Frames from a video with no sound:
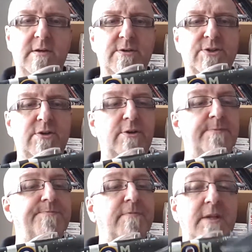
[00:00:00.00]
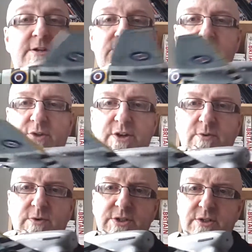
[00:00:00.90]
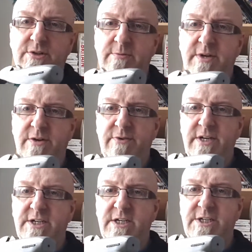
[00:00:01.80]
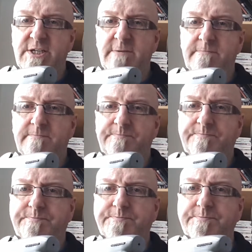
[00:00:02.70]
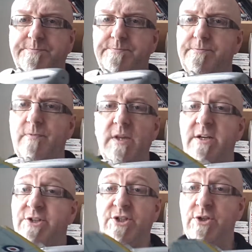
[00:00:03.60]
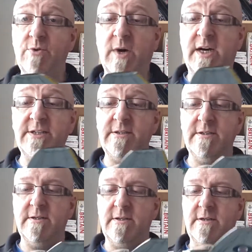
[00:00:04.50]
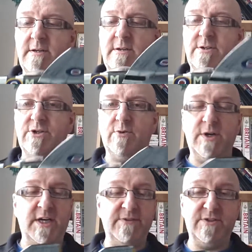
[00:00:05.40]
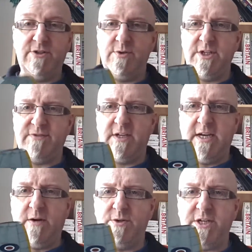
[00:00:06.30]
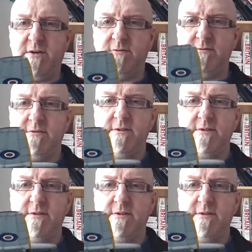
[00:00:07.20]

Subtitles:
So, and the other thing was, the main radiator is too wide, so what you have to do is you have to gouge out